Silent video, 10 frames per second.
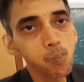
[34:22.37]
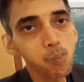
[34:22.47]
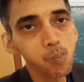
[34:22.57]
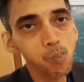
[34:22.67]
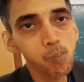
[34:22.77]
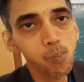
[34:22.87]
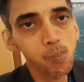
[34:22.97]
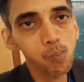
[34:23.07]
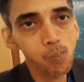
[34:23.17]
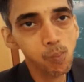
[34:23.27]
to the
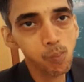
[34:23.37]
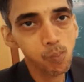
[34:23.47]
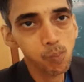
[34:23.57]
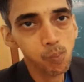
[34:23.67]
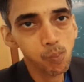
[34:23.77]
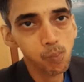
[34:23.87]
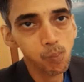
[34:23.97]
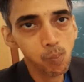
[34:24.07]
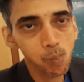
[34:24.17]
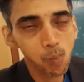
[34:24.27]

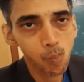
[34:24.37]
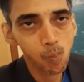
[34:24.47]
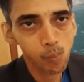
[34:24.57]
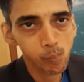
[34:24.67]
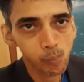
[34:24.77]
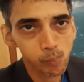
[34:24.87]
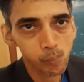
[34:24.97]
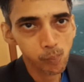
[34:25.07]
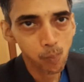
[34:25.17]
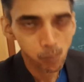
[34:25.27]
left would be
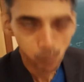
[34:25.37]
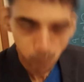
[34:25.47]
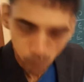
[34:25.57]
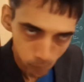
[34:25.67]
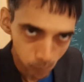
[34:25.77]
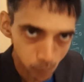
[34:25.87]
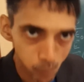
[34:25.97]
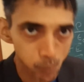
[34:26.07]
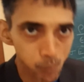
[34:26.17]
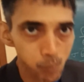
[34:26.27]
polarized rightwards. I'm
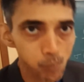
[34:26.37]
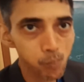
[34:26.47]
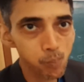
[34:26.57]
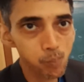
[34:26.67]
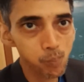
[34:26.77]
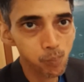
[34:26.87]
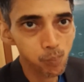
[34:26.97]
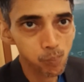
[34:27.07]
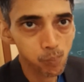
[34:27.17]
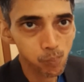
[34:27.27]
assuming an electric field that goes
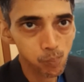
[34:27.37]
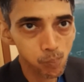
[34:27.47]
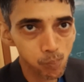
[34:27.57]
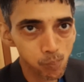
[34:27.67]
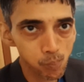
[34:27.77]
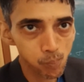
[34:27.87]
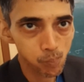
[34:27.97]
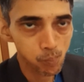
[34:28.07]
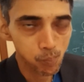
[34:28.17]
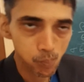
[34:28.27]
this way,
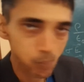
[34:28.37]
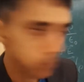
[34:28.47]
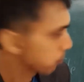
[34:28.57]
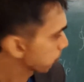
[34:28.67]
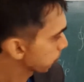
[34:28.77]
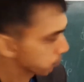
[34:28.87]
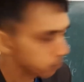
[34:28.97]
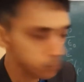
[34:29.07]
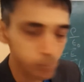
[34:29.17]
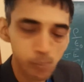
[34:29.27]
right, from
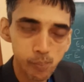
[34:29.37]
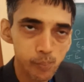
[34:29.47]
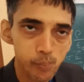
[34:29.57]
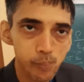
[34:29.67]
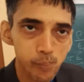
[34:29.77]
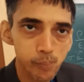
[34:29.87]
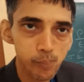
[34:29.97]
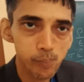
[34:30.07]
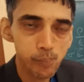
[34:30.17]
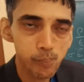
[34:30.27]
K1 to K2.
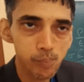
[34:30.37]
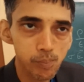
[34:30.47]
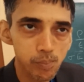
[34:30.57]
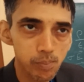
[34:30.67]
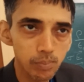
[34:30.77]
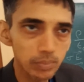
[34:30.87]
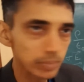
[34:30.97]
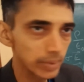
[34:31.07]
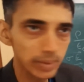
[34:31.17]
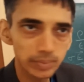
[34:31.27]
Then all the electrons
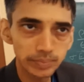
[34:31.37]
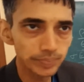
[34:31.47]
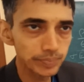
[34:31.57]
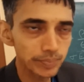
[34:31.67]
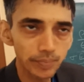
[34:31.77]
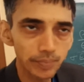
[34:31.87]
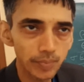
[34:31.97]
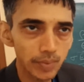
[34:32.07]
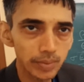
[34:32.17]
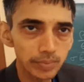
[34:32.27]
would be pushed
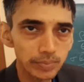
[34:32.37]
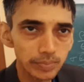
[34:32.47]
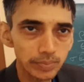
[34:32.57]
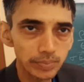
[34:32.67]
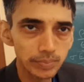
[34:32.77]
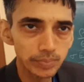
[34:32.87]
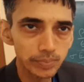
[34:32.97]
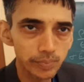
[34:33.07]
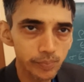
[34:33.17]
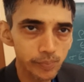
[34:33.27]
towards the left
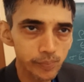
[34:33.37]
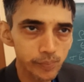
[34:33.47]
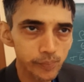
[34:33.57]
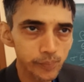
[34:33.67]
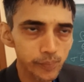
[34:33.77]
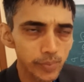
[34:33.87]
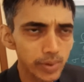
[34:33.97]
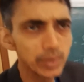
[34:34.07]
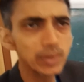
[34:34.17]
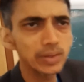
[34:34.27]
plate. But
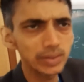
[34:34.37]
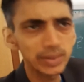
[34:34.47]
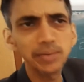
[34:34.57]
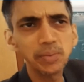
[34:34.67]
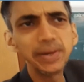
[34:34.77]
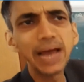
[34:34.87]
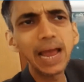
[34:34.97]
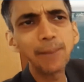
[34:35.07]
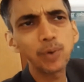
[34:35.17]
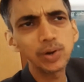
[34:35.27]
all There will be
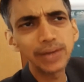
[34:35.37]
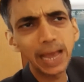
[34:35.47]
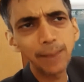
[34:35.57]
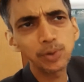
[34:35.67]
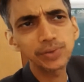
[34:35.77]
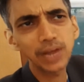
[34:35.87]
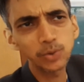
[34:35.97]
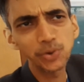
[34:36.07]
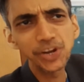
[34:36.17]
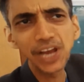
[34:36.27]
dipoles. Dipoles
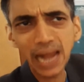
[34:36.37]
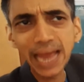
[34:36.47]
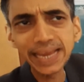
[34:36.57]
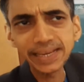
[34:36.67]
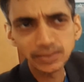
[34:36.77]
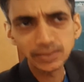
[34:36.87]
are to realign.